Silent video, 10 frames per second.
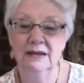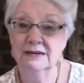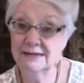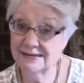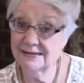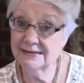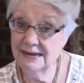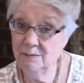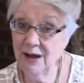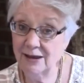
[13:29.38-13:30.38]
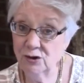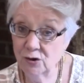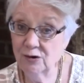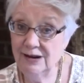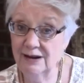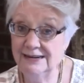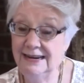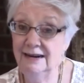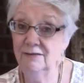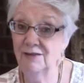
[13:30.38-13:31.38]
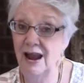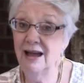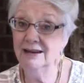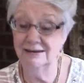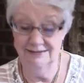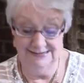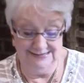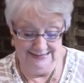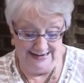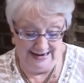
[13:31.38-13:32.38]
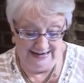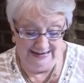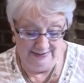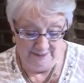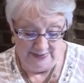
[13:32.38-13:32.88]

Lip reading: Does it seem like you're in a den of lions today?